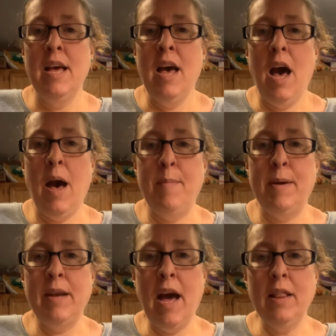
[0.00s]

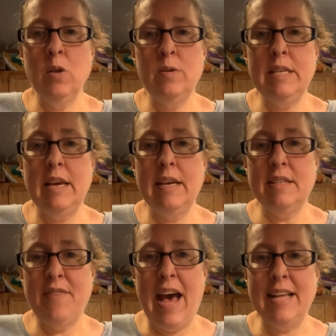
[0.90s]
I'm not losing as
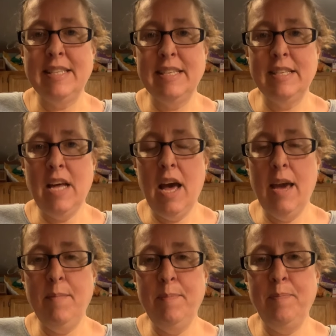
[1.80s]
fast this time,
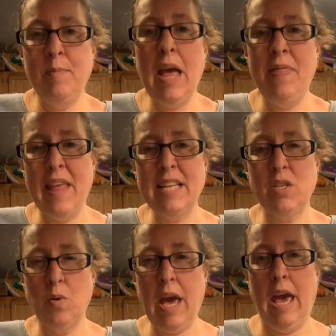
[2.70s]
and that's
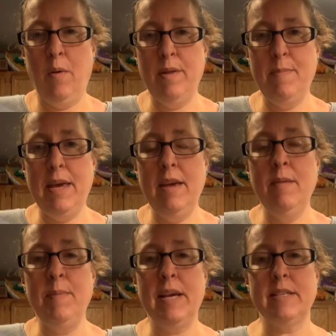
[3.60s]
okay with me
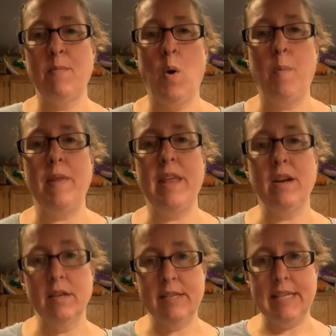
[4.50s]
because I'm hoping that
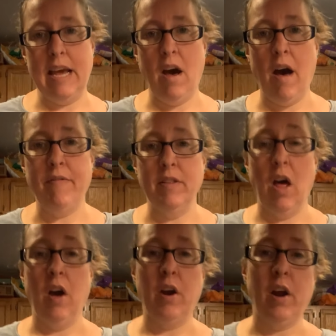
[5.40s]
it'll stay off
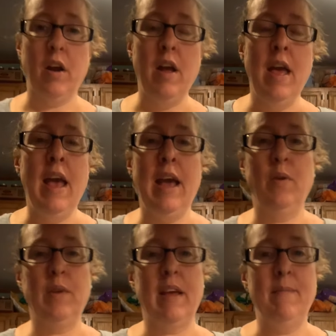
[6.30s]
longer and
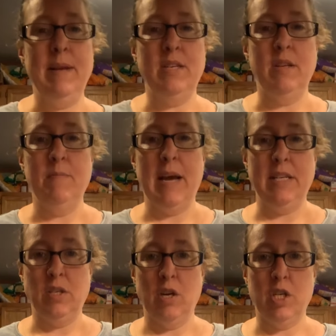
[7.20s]
it'll get me to my
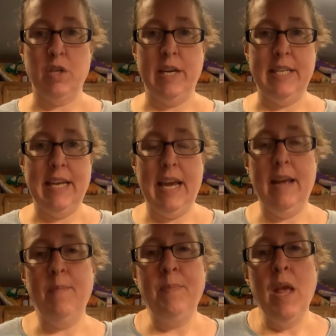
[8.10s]
surgery date,
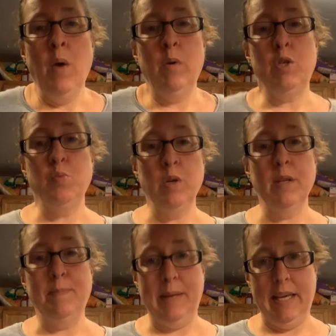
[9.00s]
which will
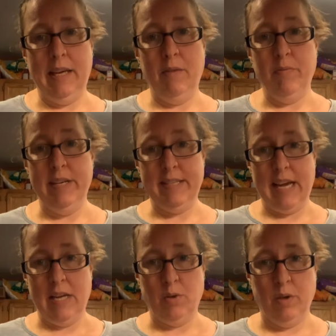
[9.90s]
be
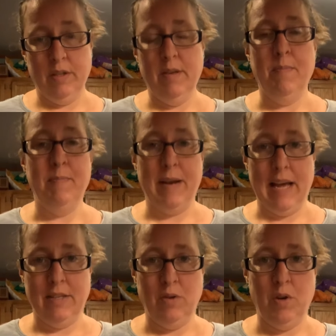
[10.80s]
rescheduled. But
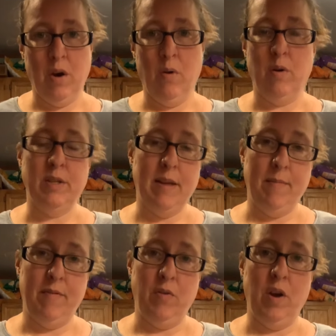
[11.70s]
as you know, or some
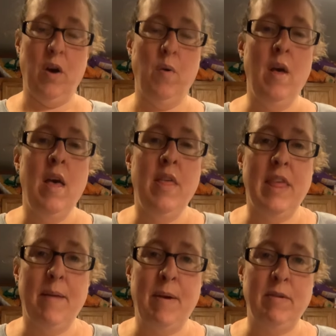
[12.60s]
of you know,
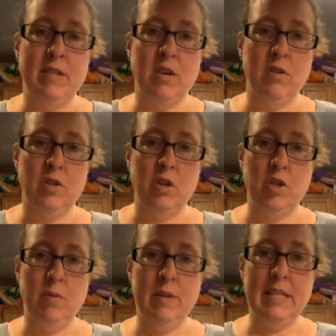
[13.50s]
that my
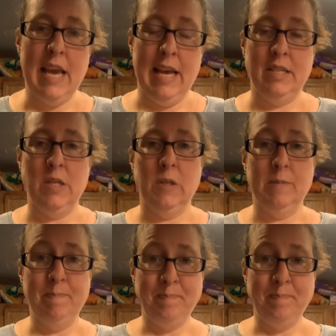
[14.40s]
surgery was canceled